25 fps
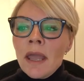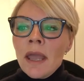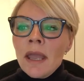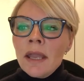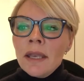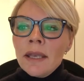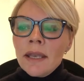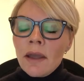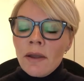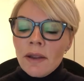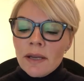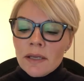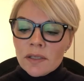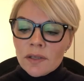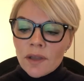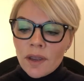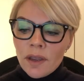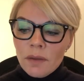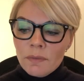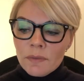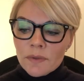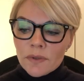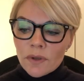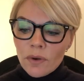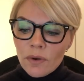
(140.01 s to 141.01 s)
Now, in
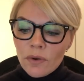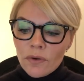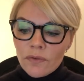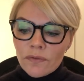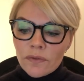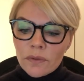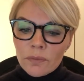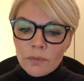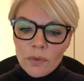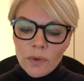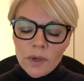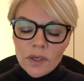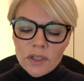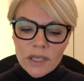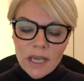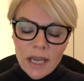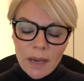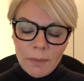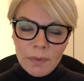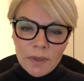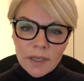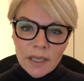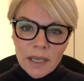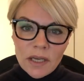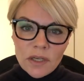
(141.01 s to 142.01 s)
terms of the mortgage
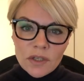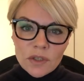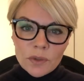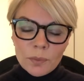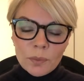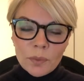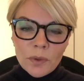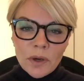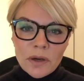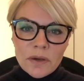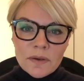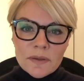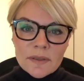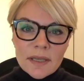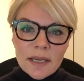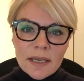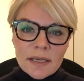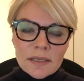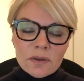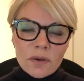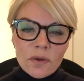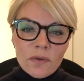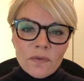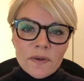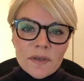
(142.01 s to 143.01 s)
application
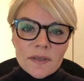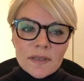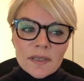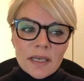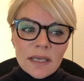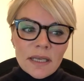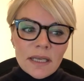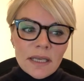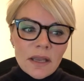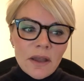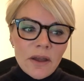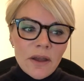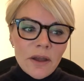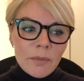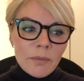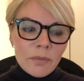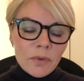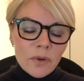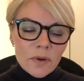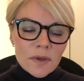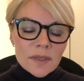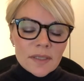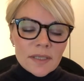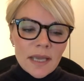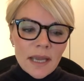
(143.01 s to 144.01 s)
process, obviously um,
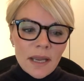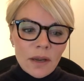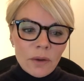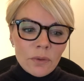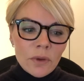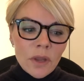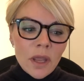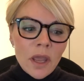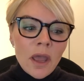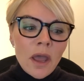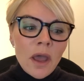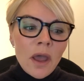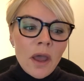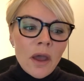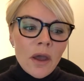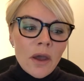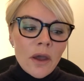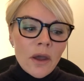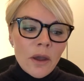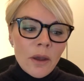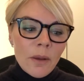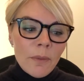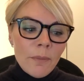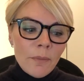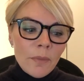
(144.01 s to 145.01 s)
lockdown
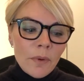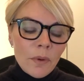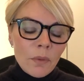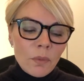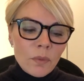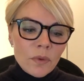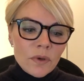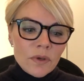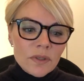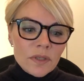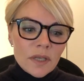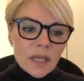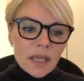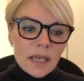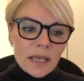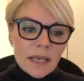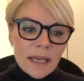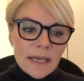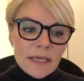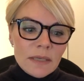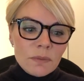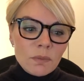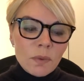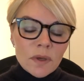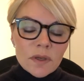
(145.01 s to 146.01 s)
um, would
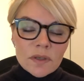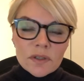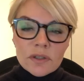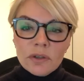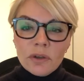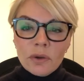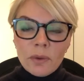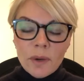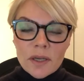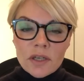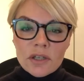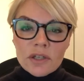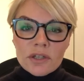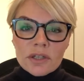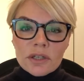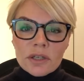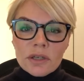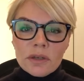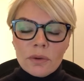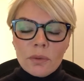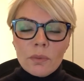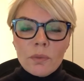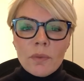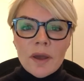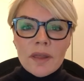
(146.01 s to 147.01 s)
lead one to
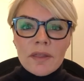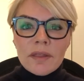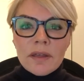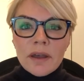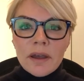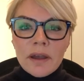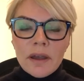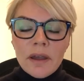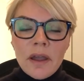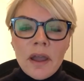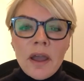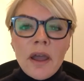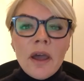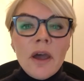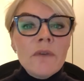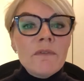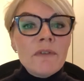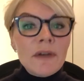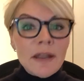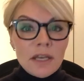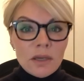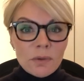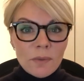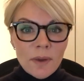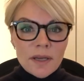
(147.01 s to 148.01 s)
question whether
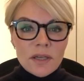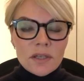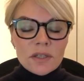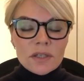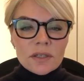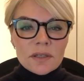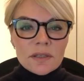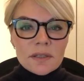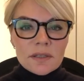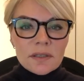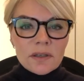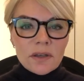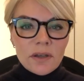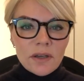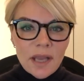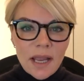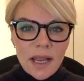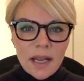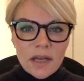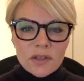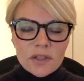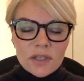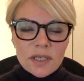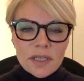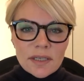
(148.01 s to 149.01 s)
valuations can
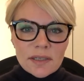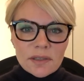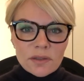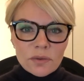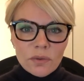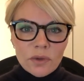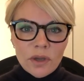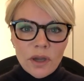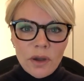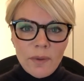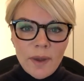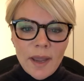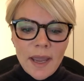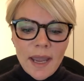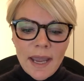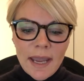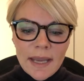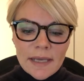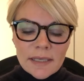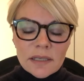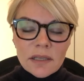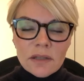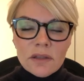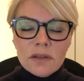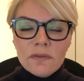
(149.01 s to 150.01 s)
actually still go
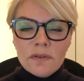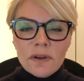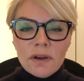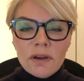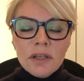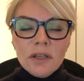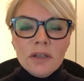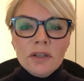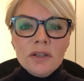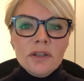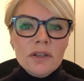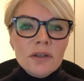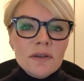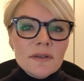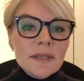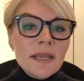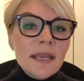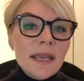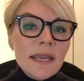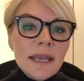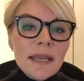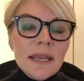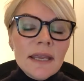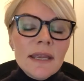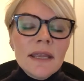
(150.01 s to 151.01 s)
ahead. And the very good news
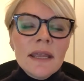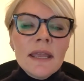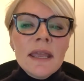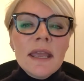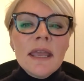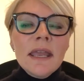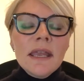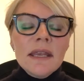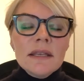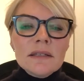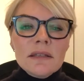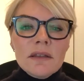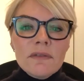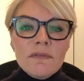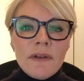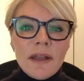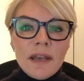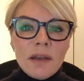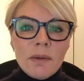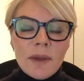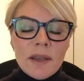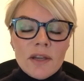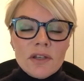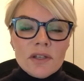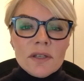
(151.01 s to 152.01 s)
here is that
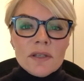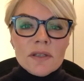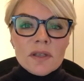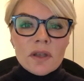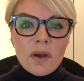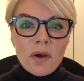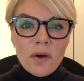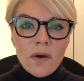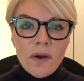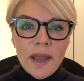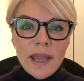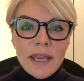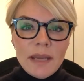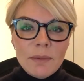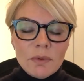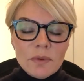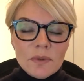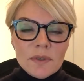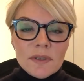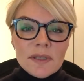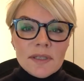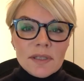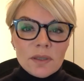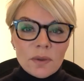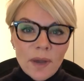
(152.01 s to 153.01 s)
valuations are
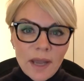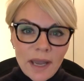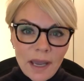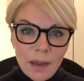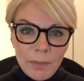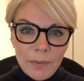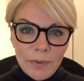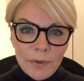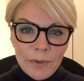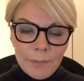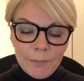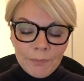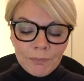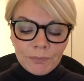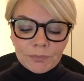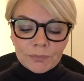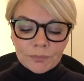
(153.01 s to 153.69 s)
able to still happen.